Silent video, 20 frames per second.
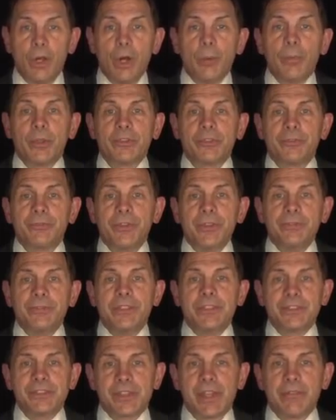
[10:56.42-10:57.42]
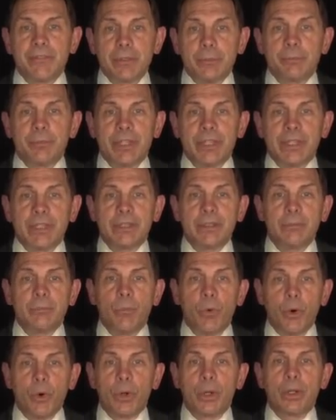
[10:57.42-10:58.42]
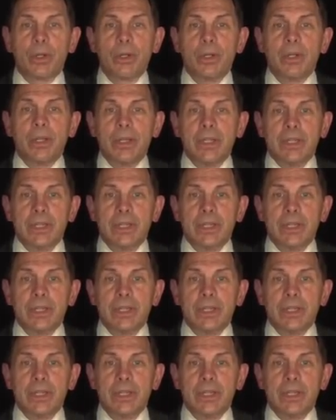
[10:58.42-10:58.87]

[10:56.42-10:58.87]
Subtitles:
Almost 57 million more